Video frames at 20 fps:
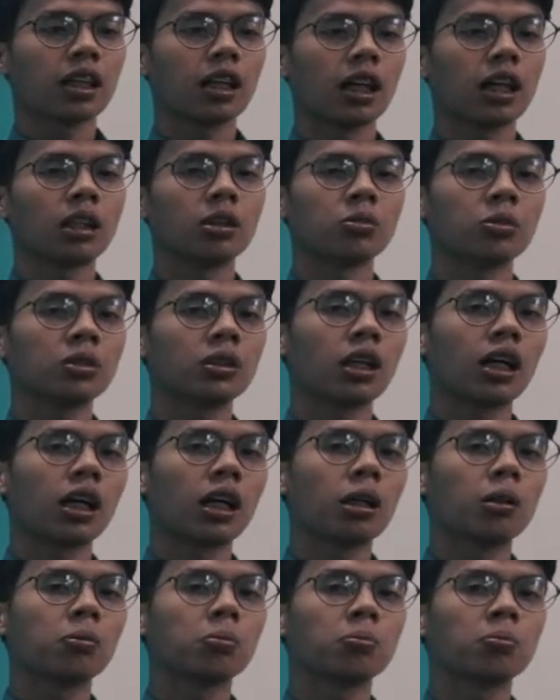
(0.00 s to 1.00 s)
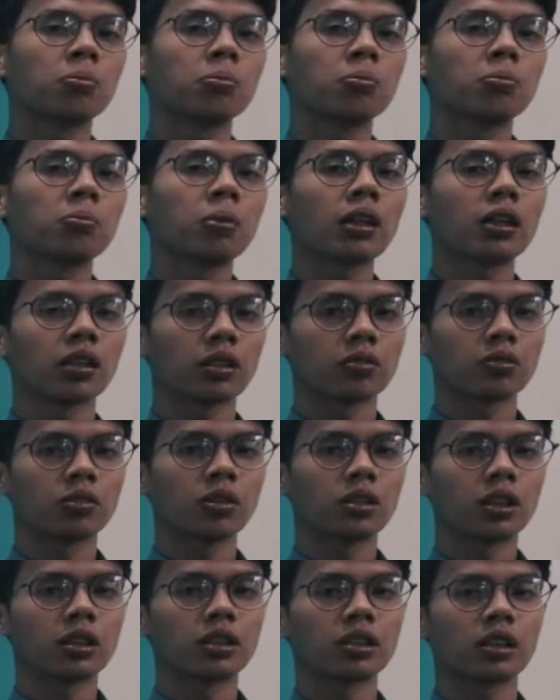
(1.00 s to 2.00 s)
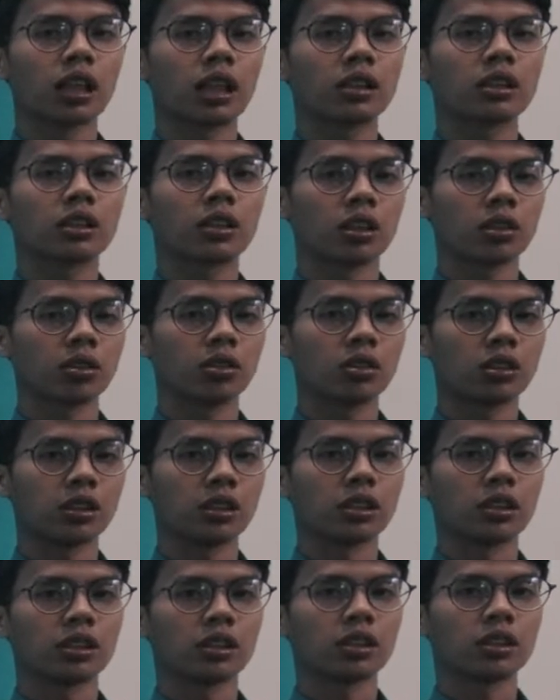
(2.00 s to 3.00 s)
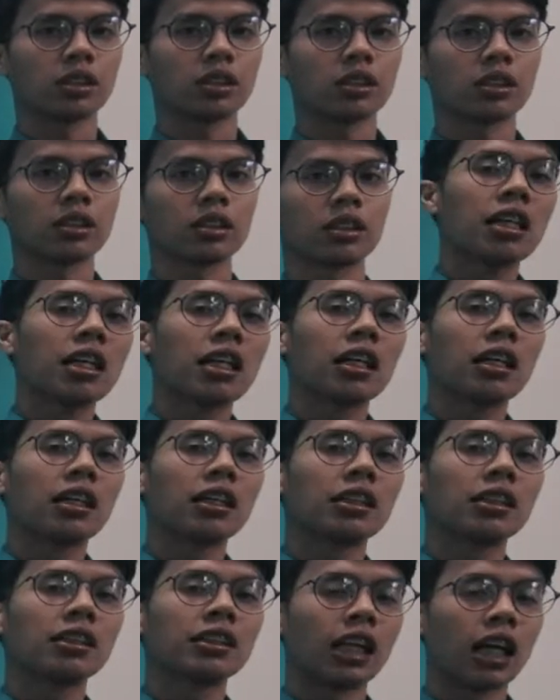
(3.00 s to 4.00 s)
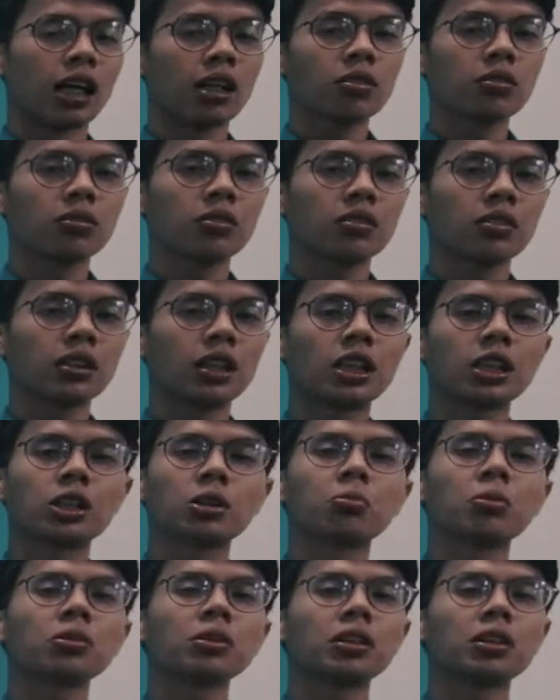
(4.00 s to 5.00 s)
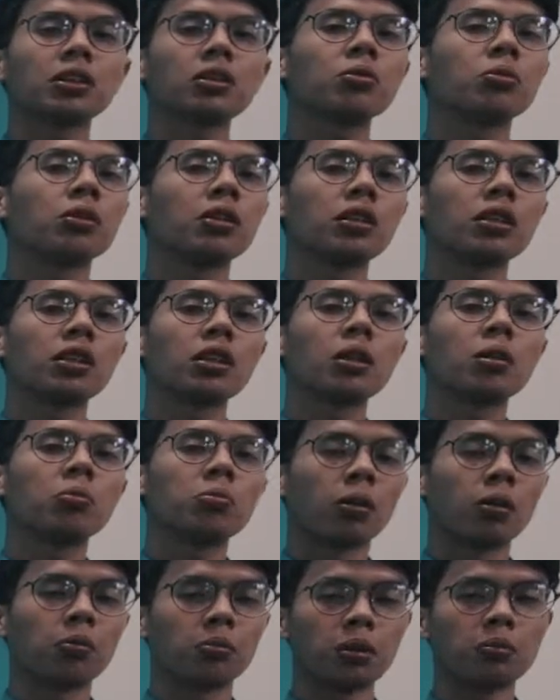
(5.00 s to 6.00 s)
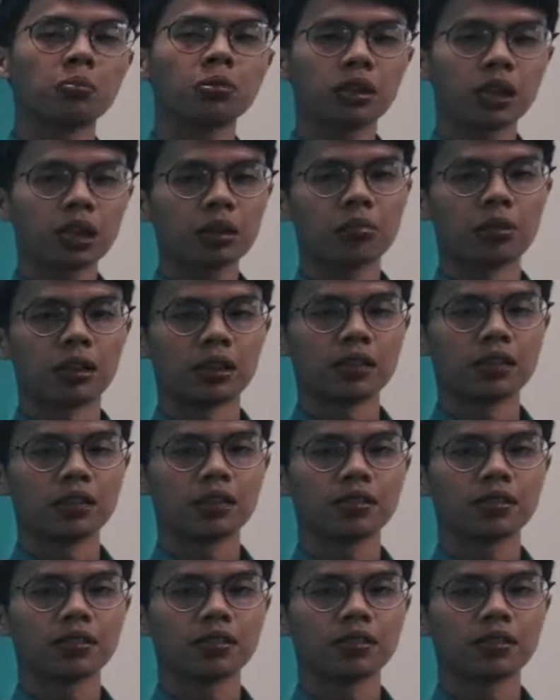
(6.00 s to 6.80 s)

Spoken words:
and we are part of Google Track Technologies. Now, let us proceed with problem statement.